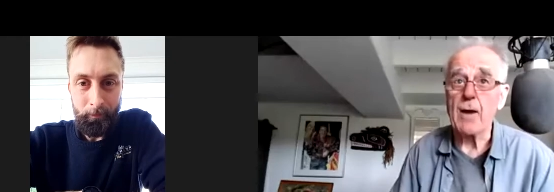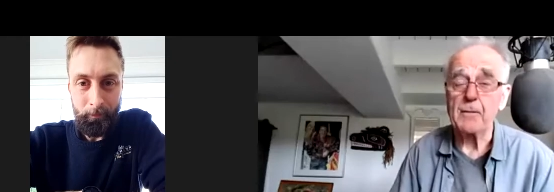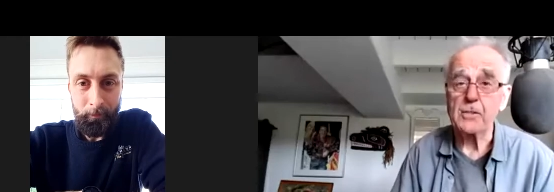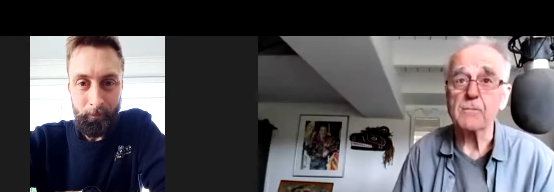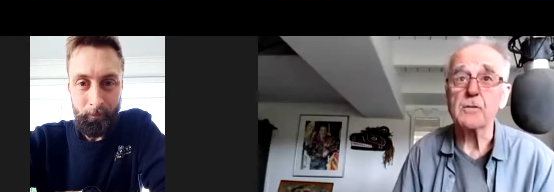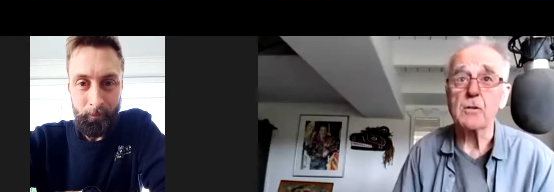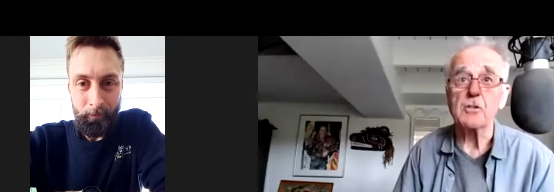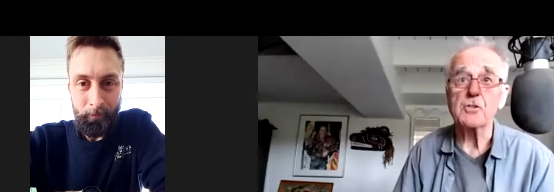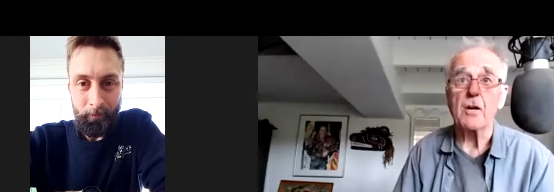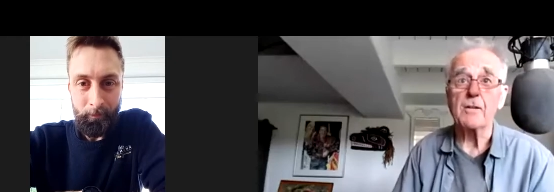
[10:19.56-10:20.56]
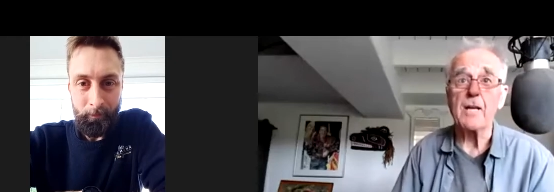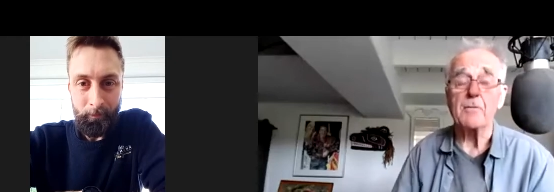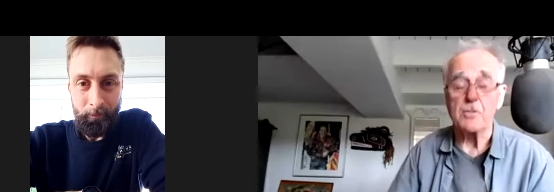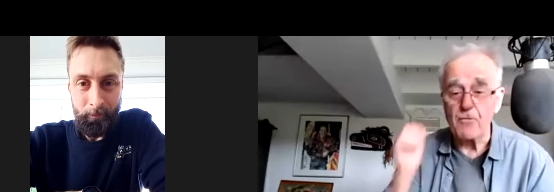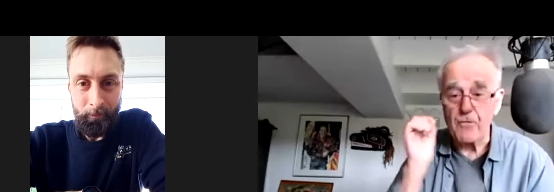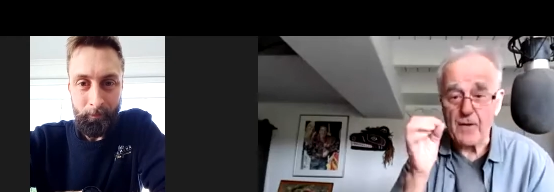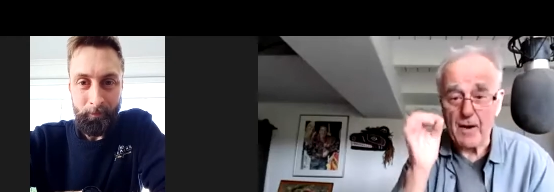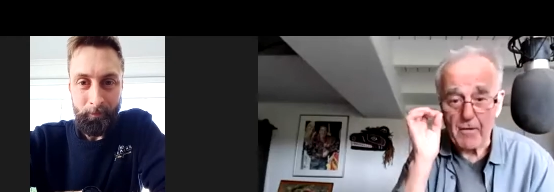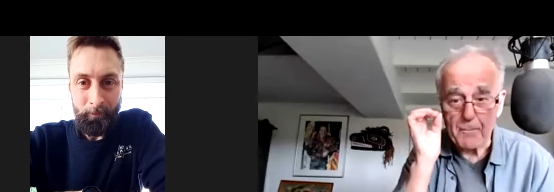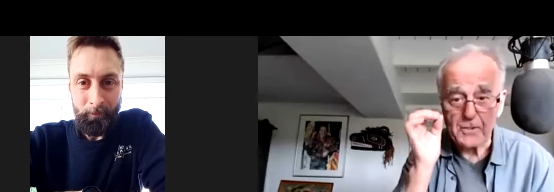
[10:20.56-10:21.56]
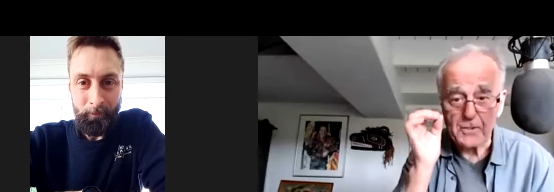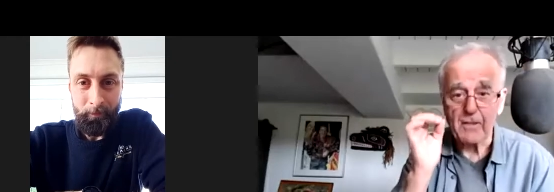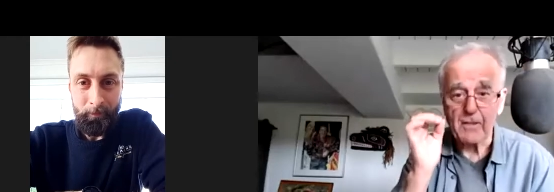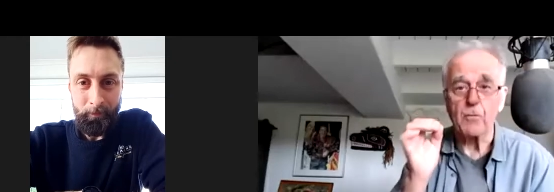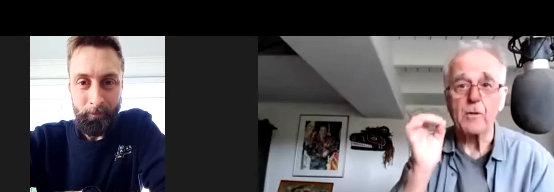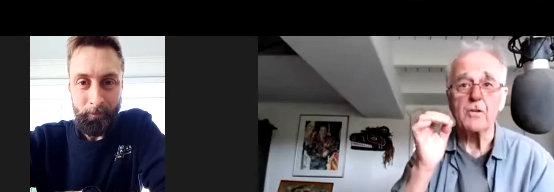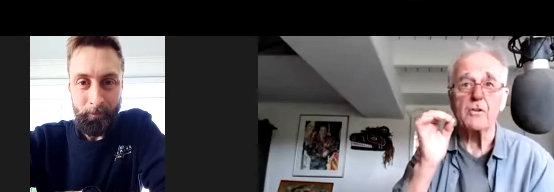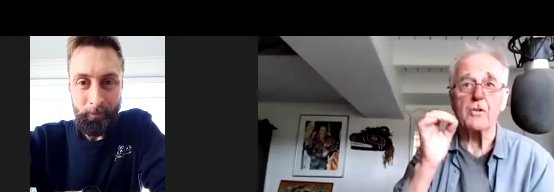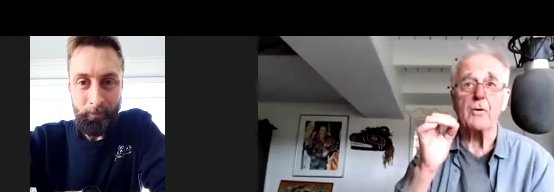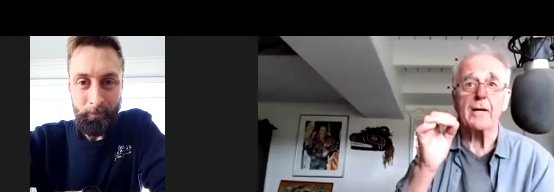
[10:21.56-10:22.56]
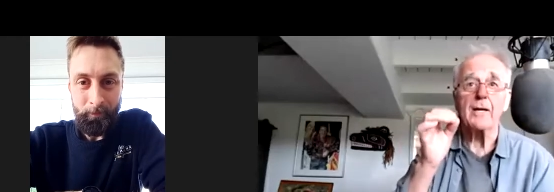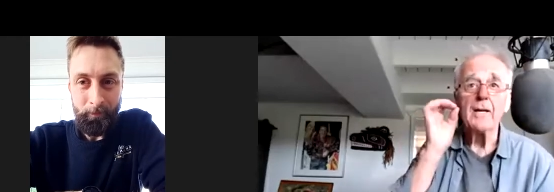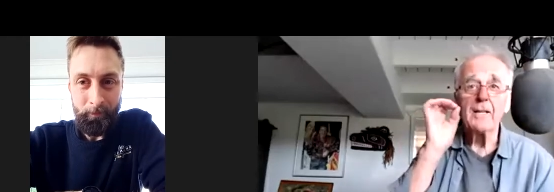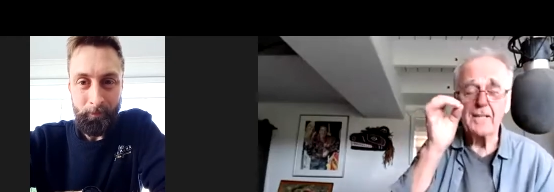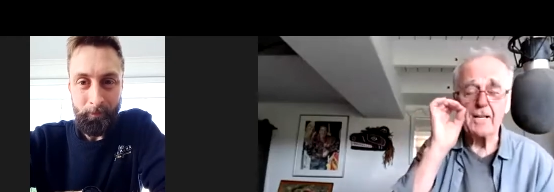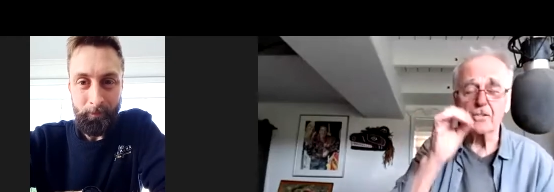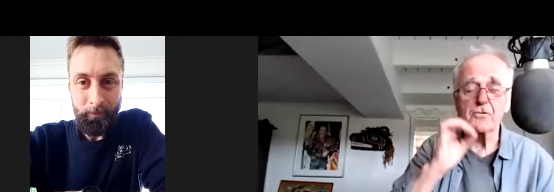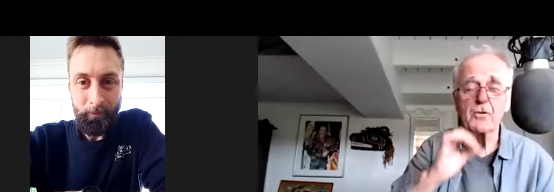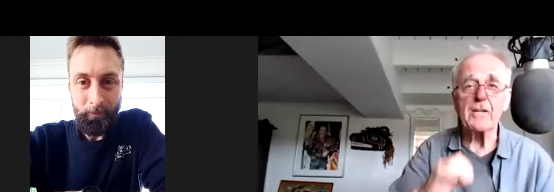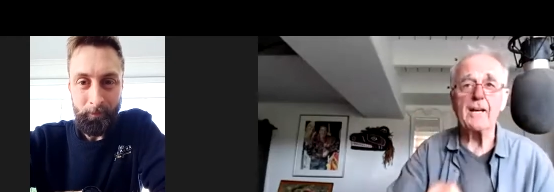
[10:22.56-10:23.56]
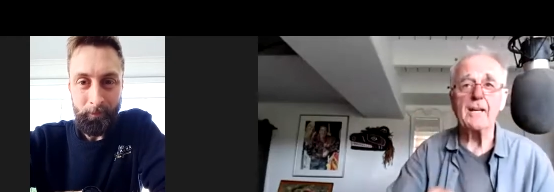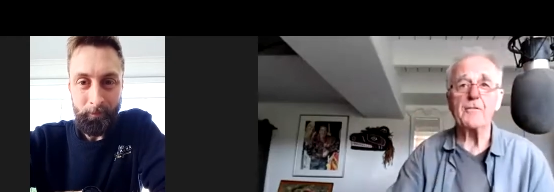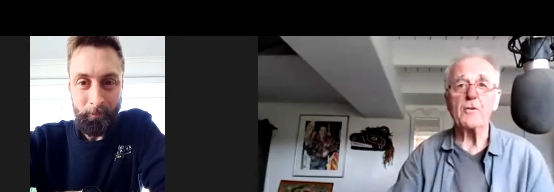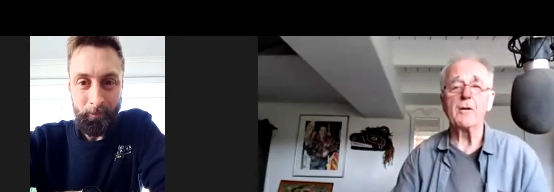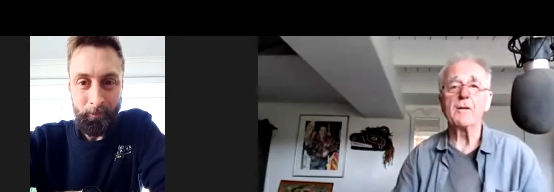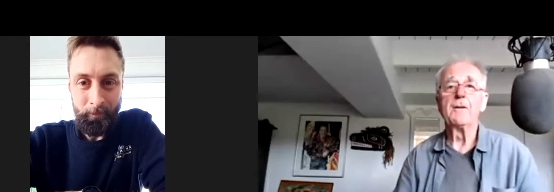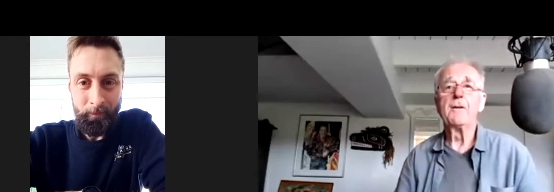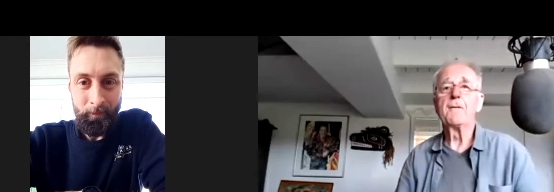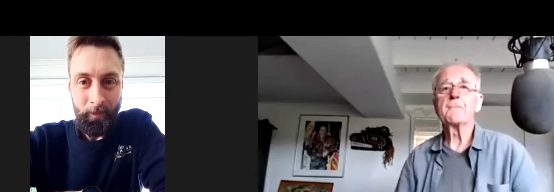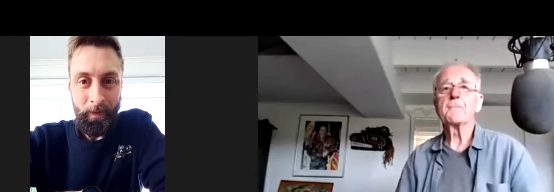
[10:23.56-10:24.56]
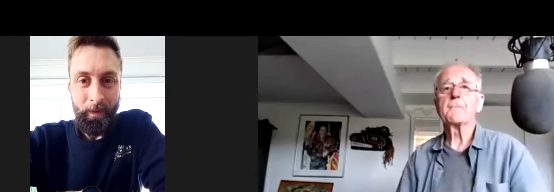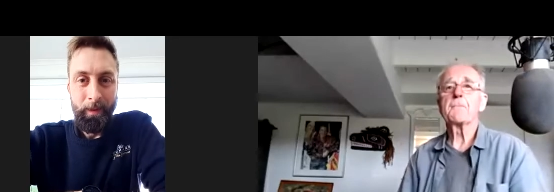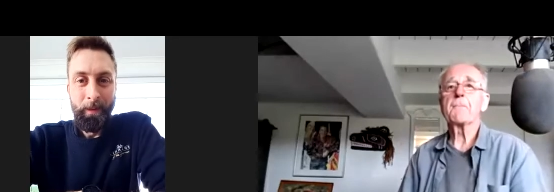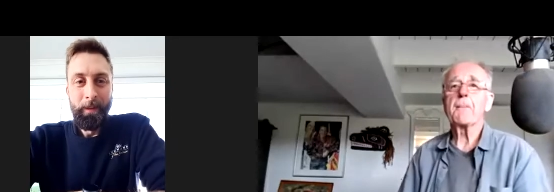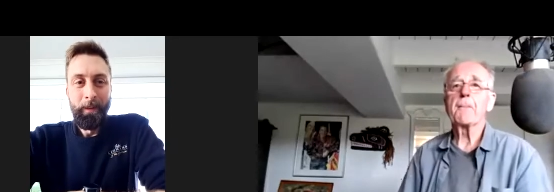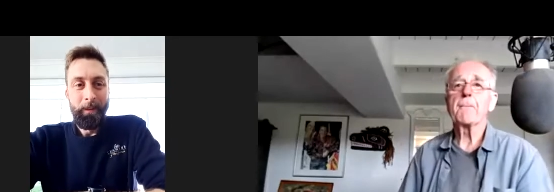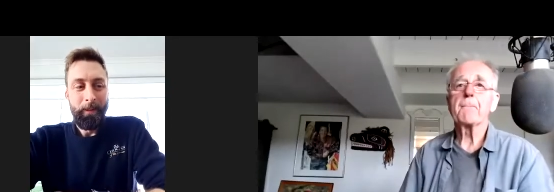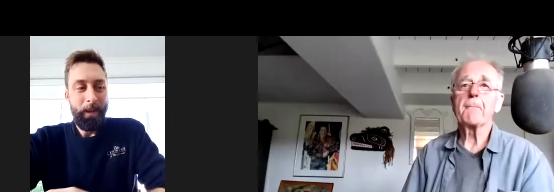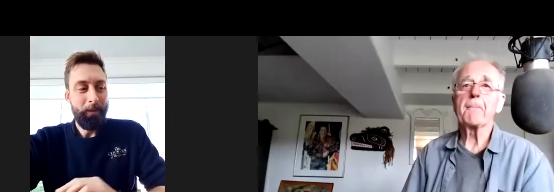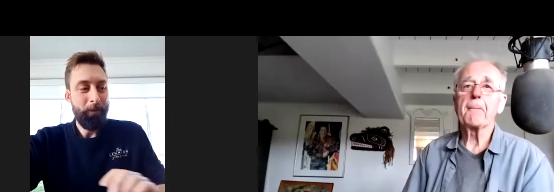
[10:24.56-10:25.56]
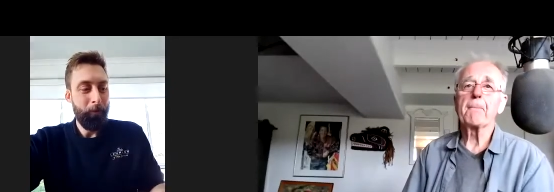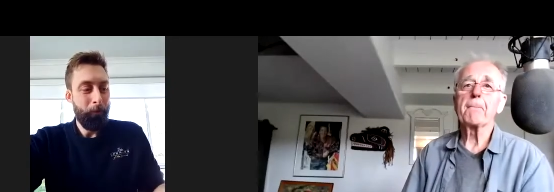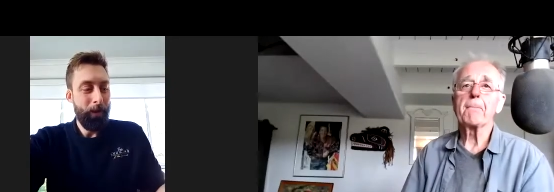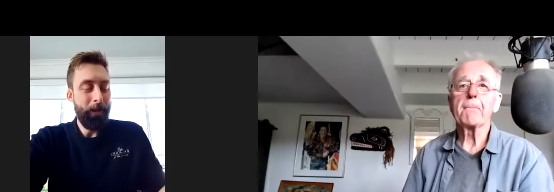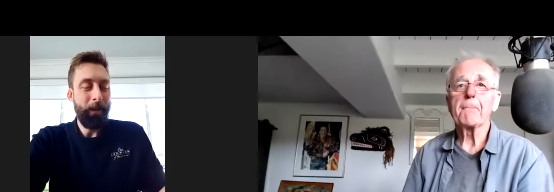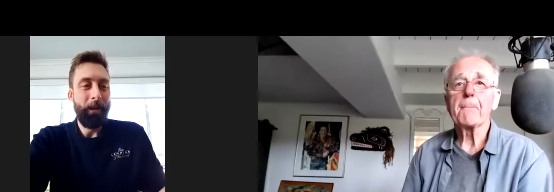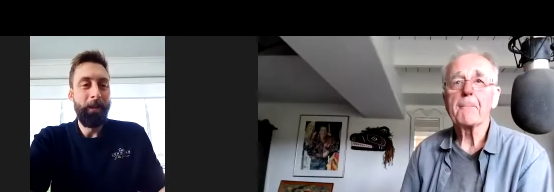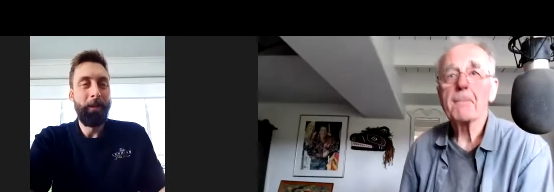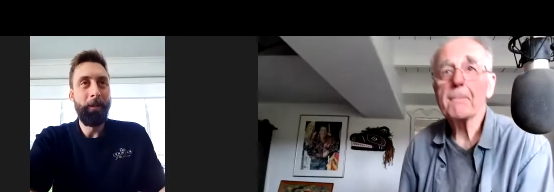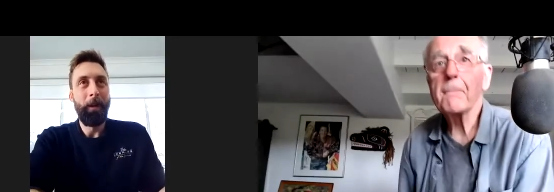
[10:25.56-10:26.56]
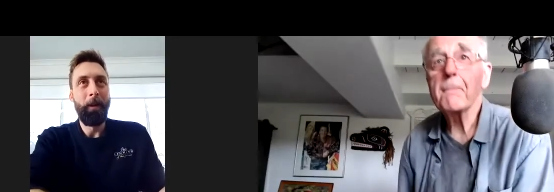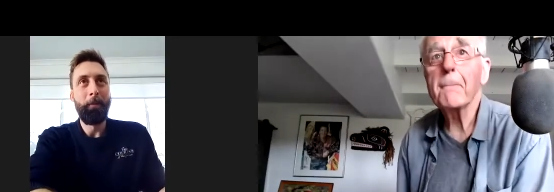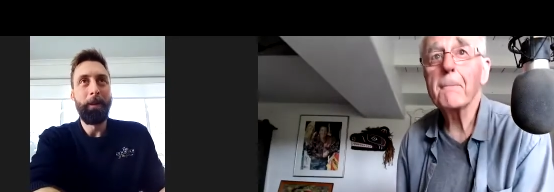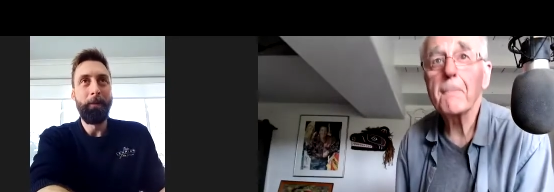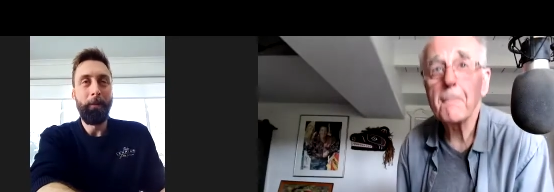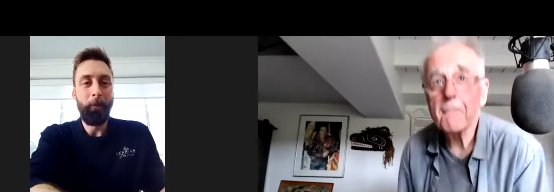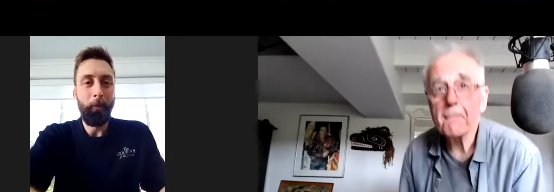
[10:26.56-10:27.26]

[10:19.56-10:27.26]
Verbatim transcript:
Speaker 1: in terms of your Chardonnay, but you're very particular what you're doing. Take us through that, if you will.
Speaker 2: Yeah, so we, I mean,